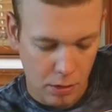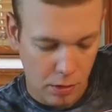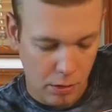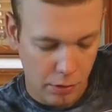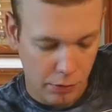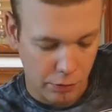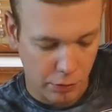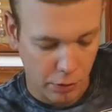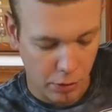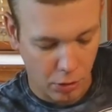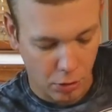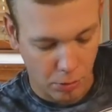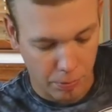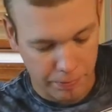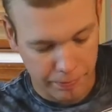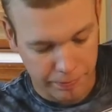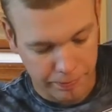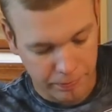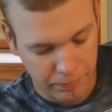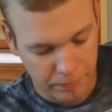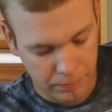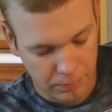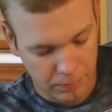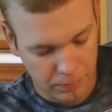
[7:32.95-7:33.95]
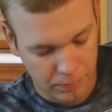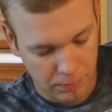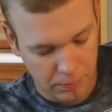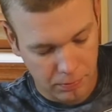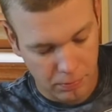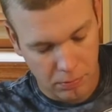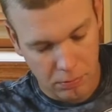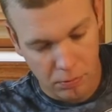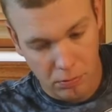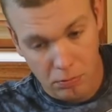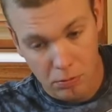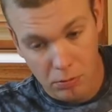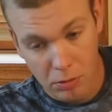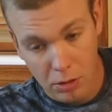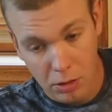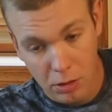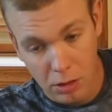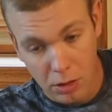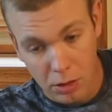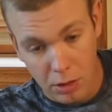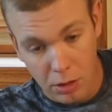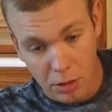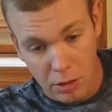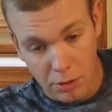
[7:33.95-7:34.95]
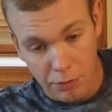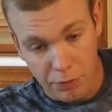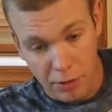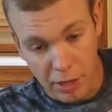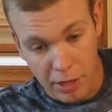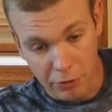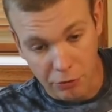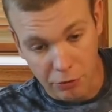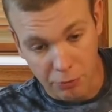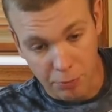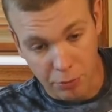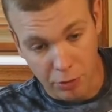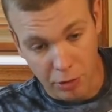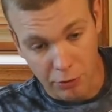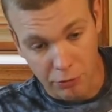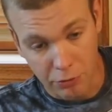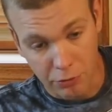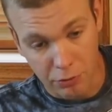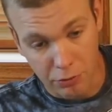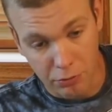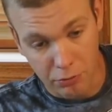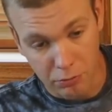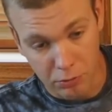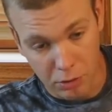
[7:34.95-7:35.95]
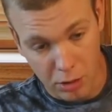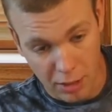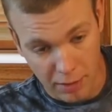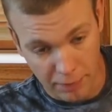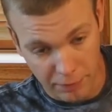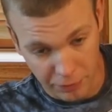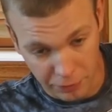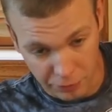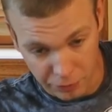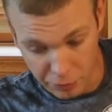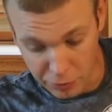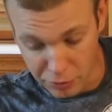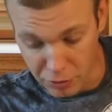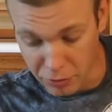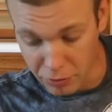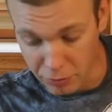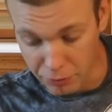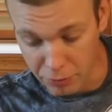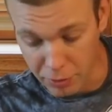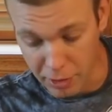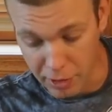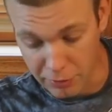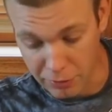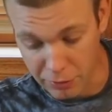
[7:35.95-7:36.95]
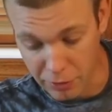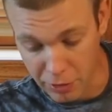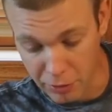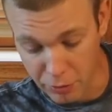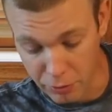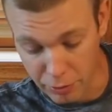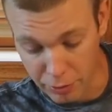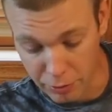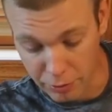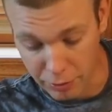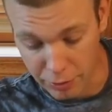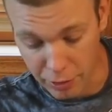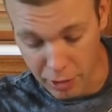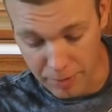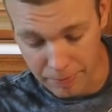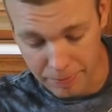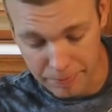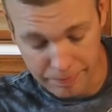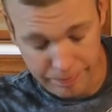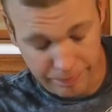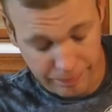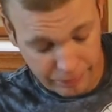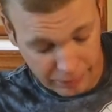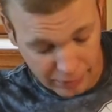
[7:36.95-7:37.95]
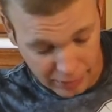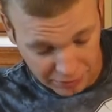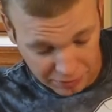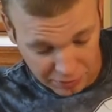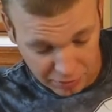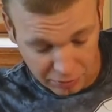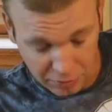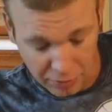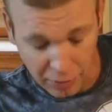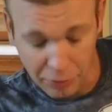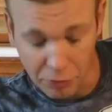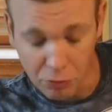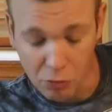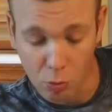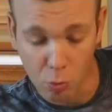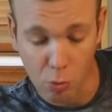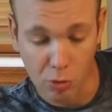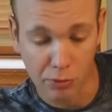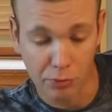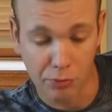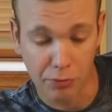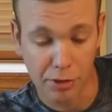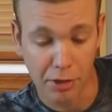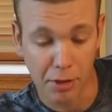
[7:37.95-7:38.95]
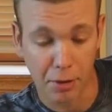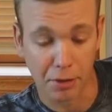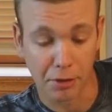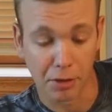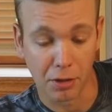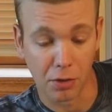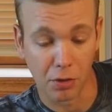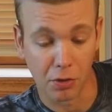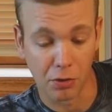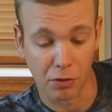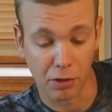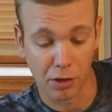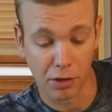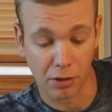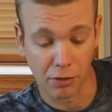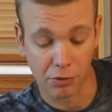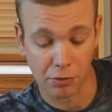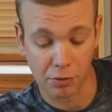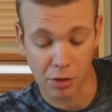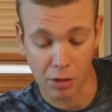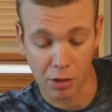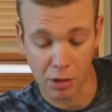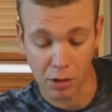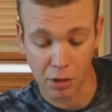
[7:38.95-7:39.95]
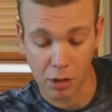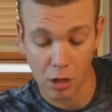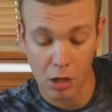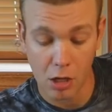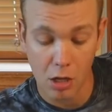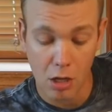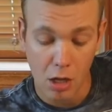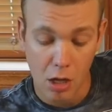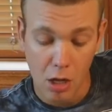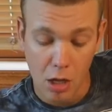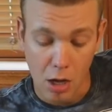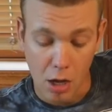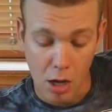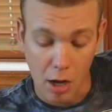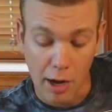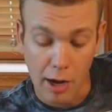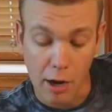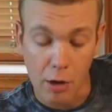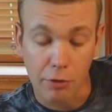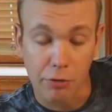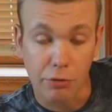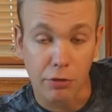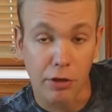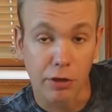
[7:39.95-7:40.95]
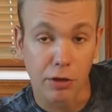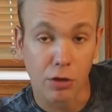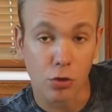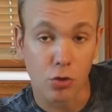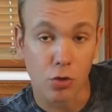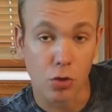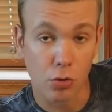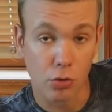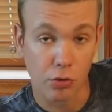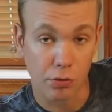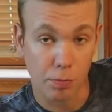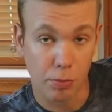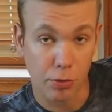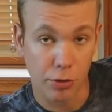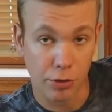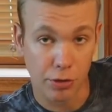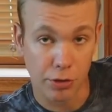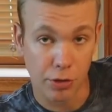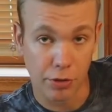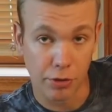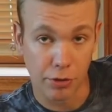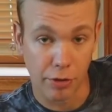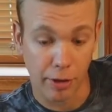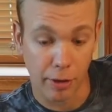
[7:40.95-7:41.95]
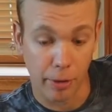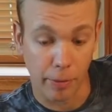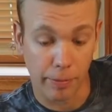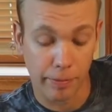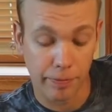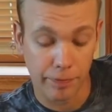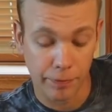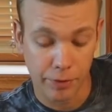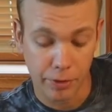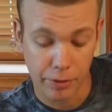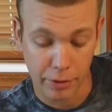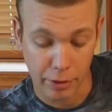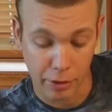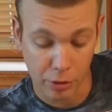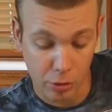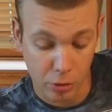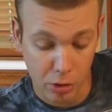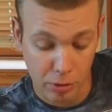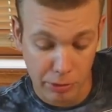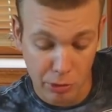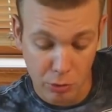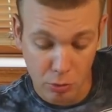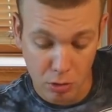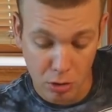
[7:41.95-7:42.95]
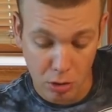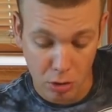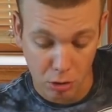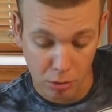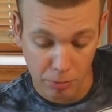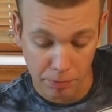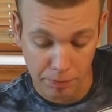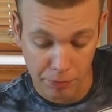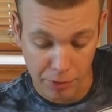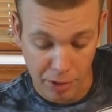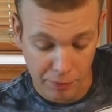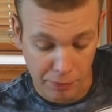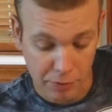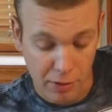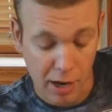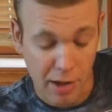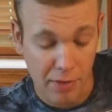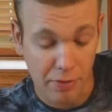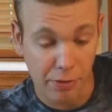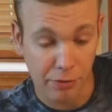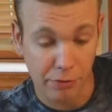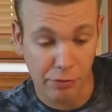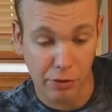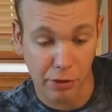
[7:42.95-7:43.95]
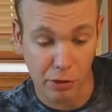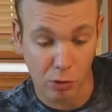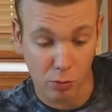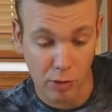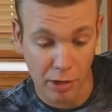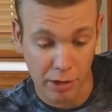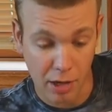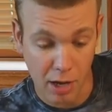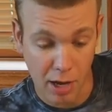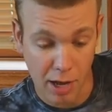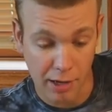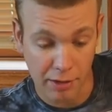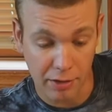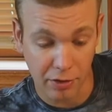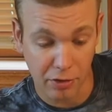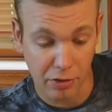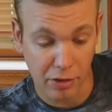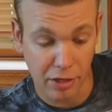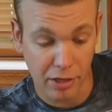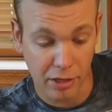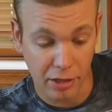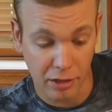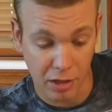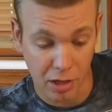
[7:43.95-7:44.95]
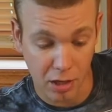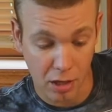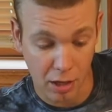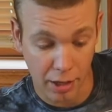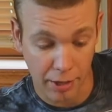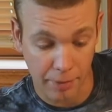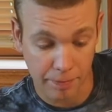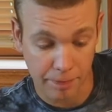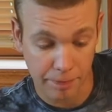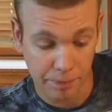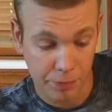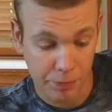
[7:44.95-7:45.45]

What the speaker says: So, flash suppression, obviously need the flash hider end cap. I think that's the one failing in the design of this can. IR signature is pretty good though. Now don't get me wrong, I've gotten this thing red hot to the naked eye,